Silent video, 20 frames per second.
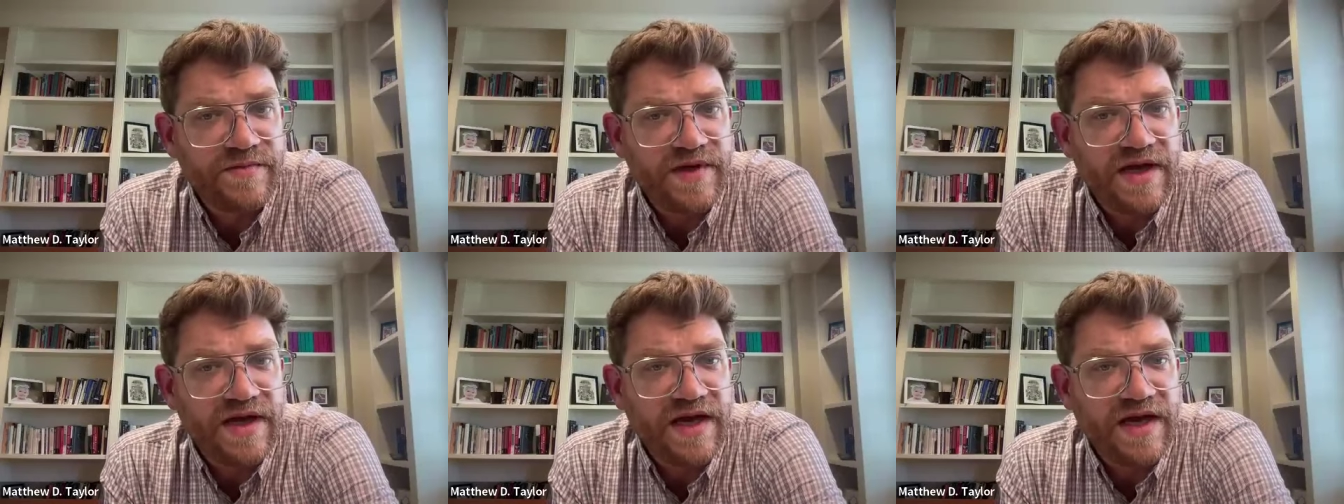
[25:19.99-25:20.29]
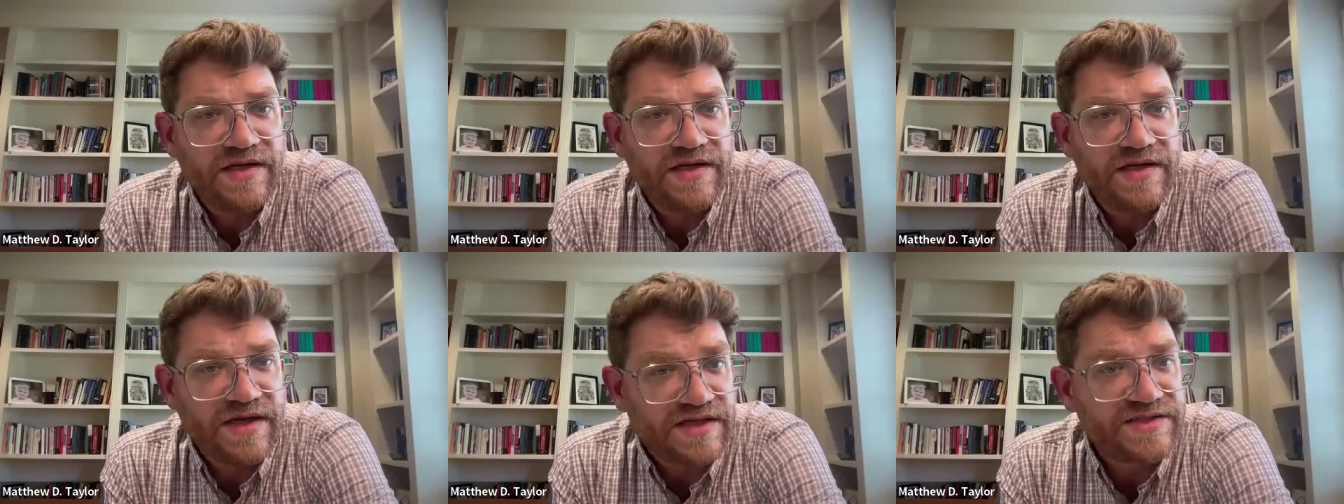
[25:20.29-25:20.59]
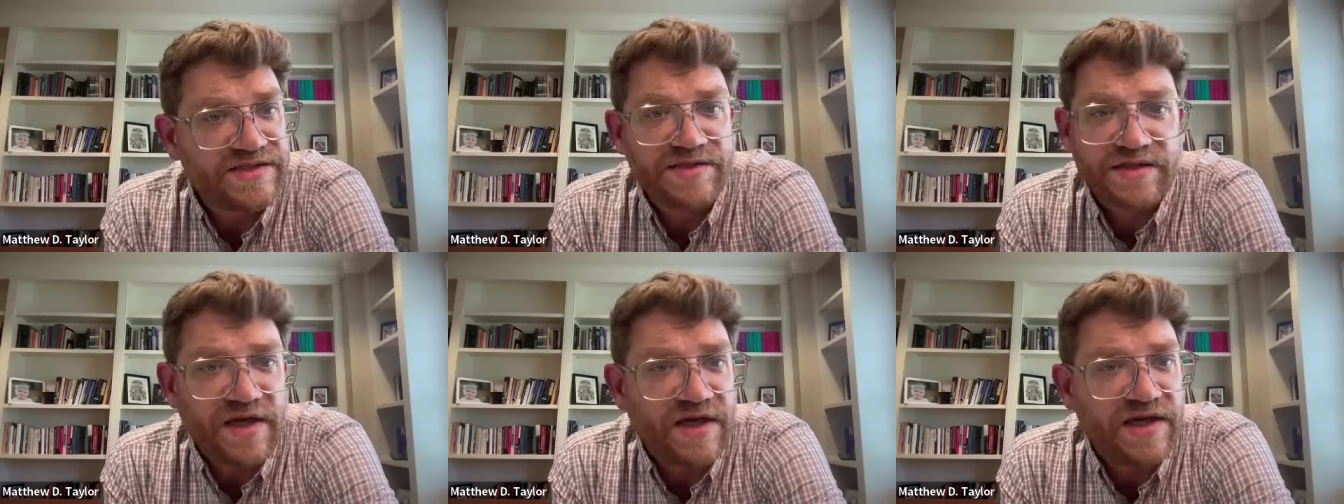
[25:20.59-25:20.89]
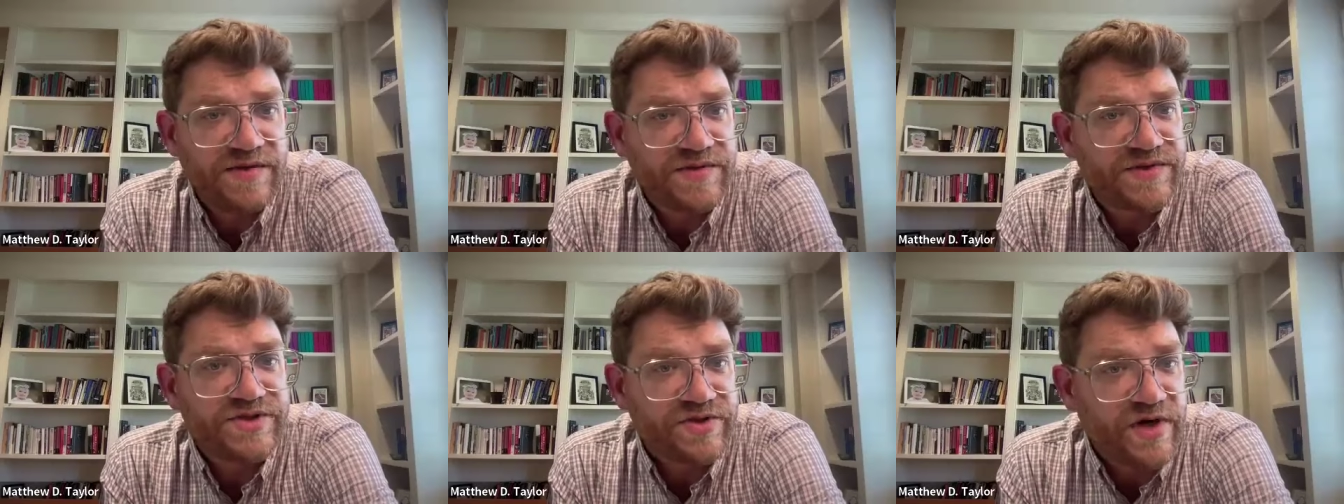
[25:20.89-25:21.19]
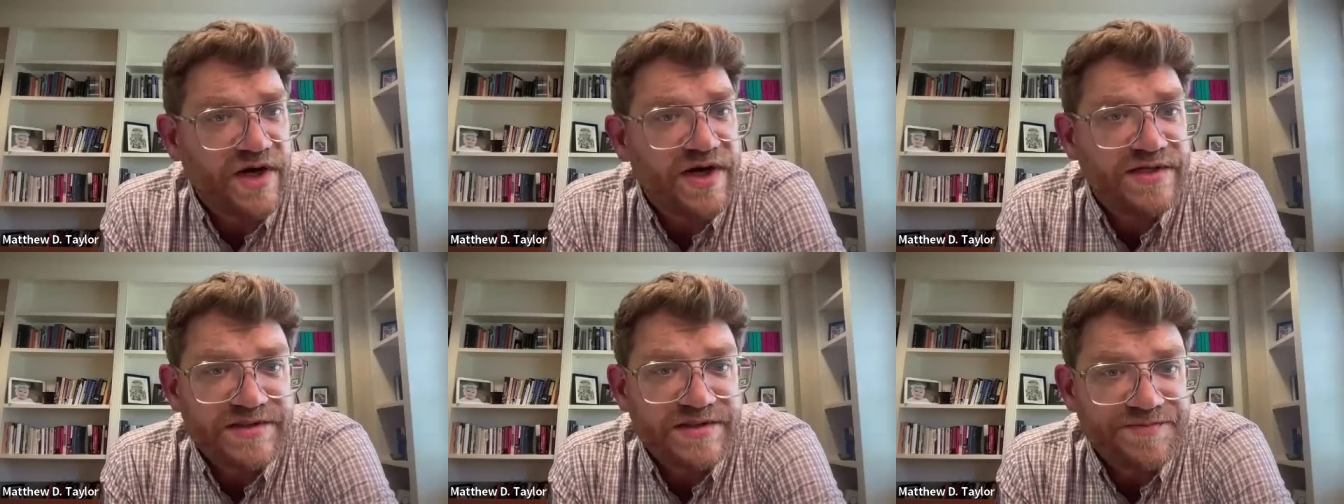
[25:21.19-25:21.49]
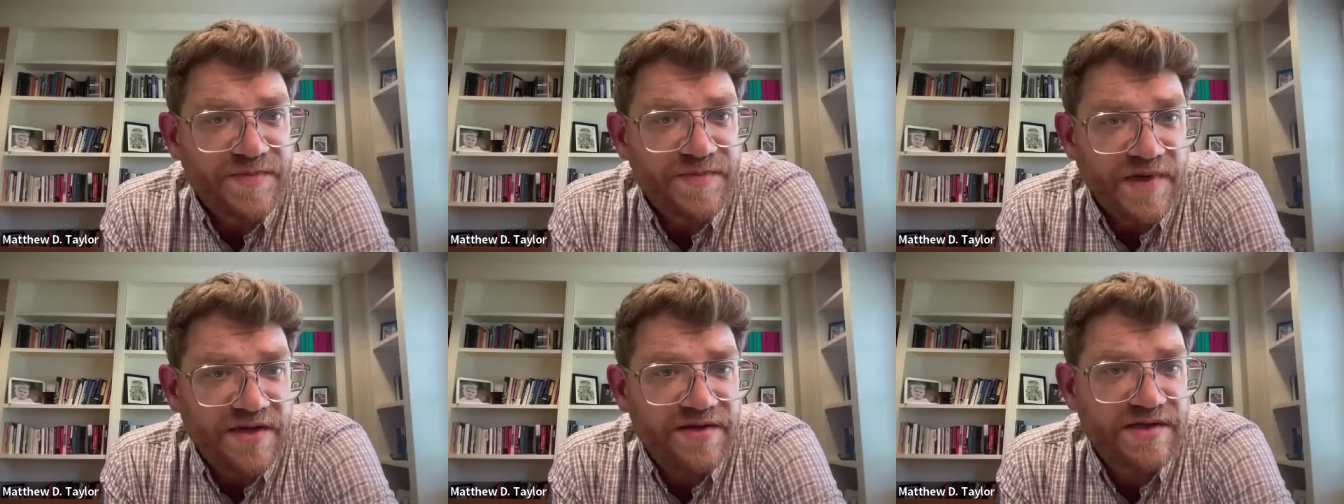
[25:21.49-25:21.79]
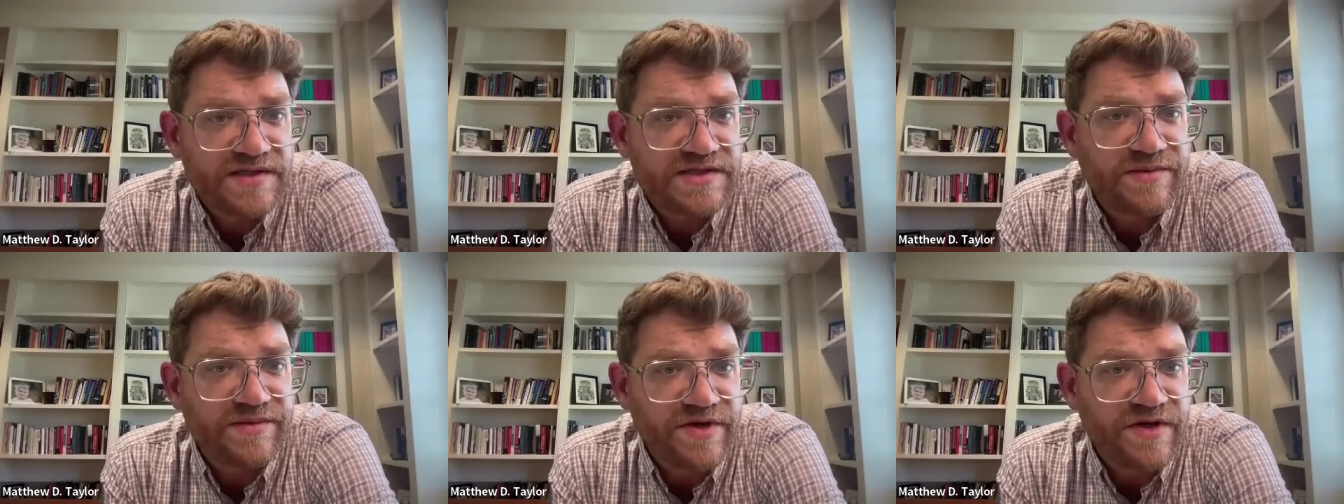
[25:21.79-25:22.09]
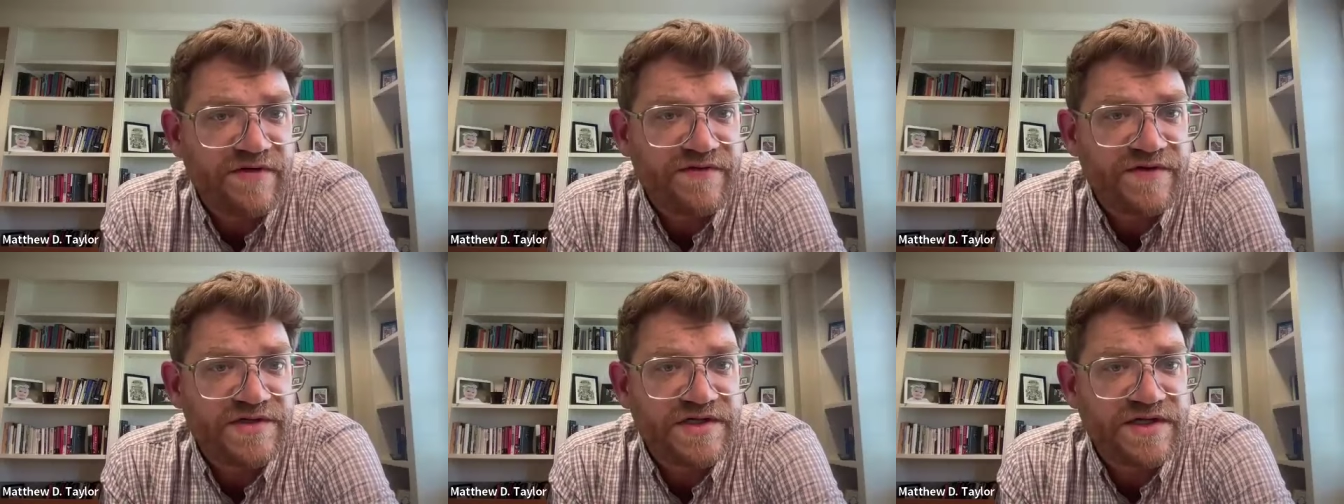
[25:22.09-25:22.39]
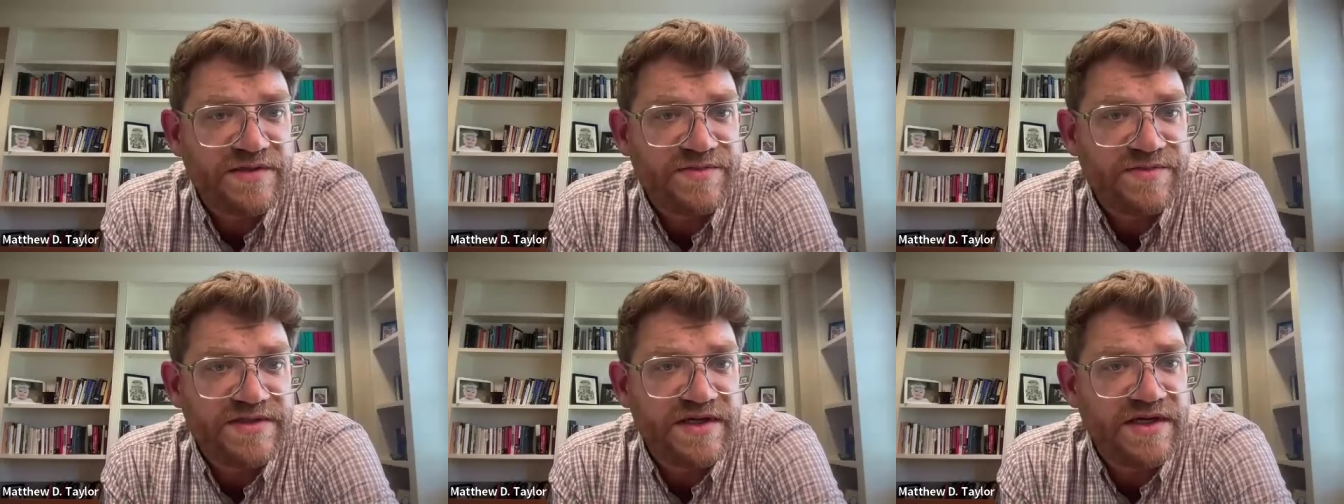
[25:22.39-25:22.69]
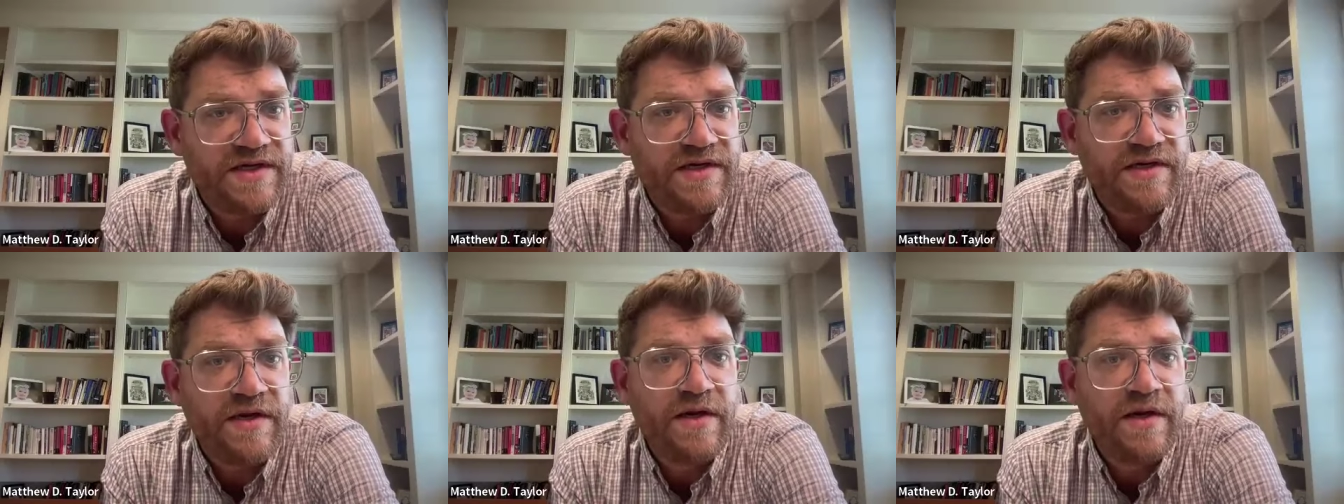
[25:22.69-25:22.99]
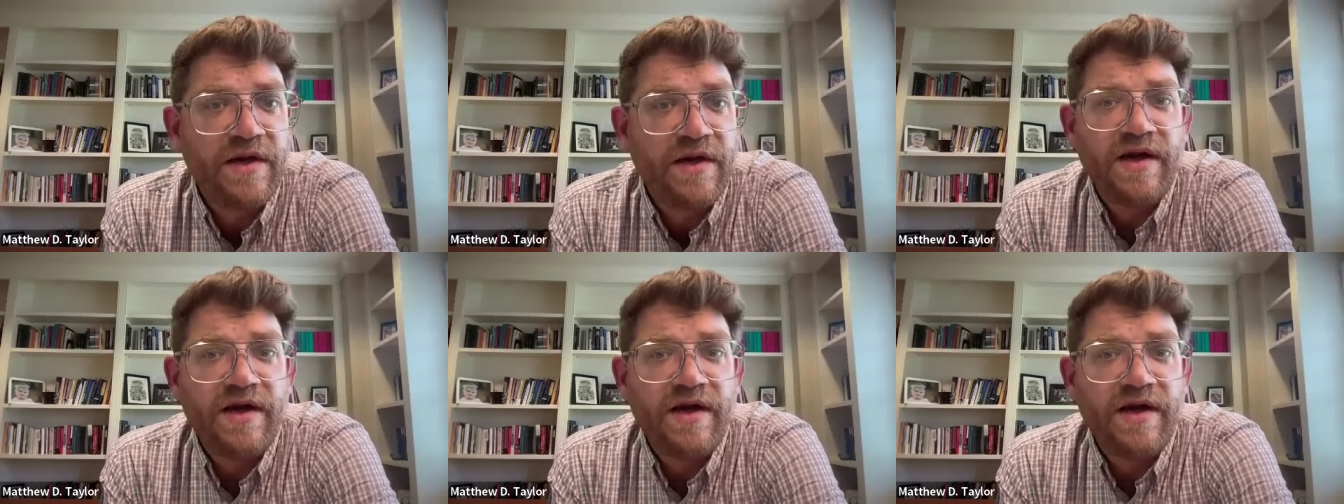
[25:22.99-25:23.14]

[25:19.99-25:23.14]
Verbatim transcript: And Yasir Qadhi was trained at the Islamic University of Medina.